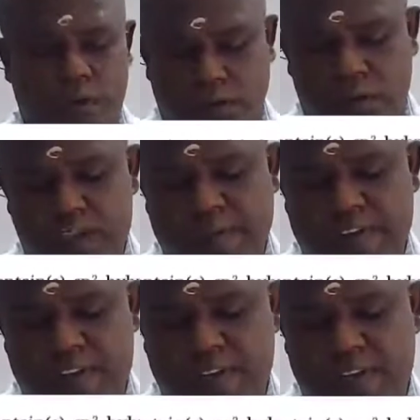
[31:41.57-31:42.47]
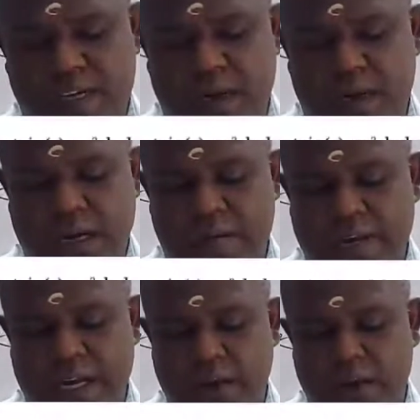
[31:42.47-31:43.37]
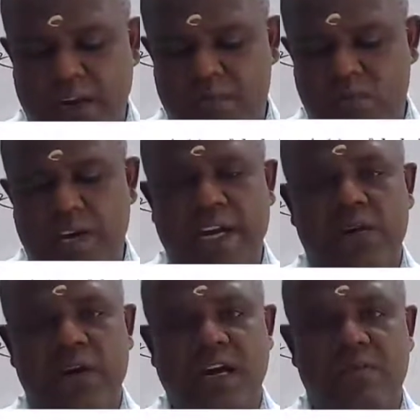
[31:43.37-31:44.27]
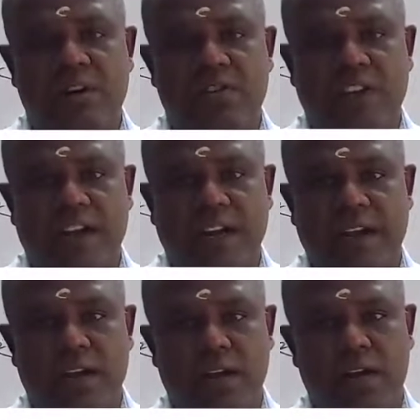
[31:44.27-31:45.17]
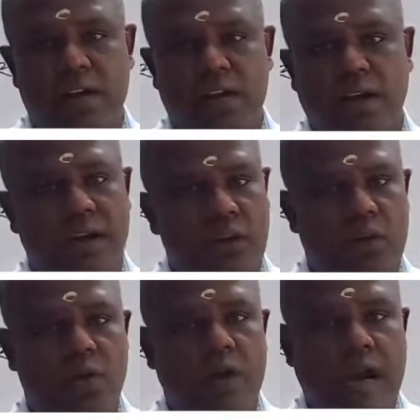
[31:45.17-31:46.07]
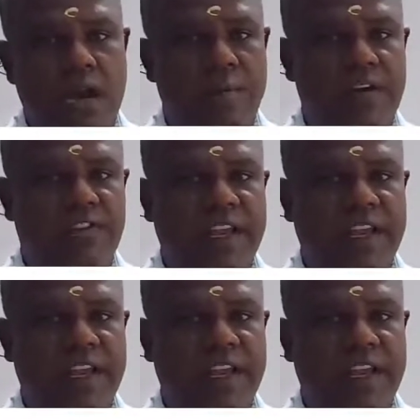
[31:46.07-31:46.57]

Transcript: The species are carbanion, carbocation, carbon free radical, and you know carbon free